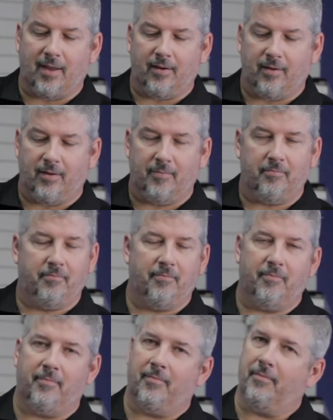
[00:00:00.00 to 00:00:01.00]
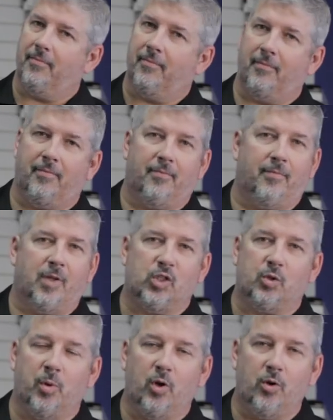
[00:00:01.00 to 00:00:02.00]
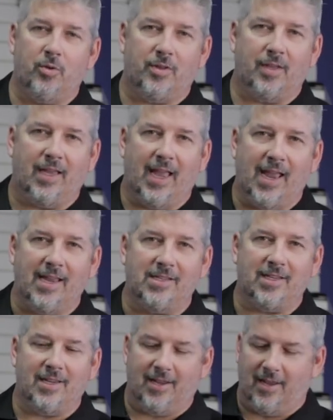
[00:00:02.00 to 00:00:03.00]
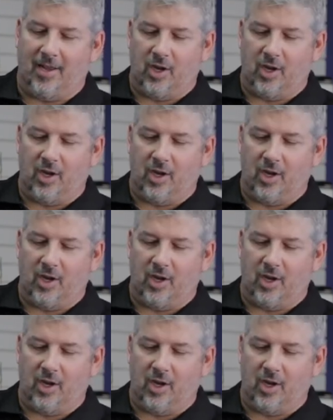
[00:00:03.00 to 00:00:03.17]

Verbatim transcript: down, smooth, easy.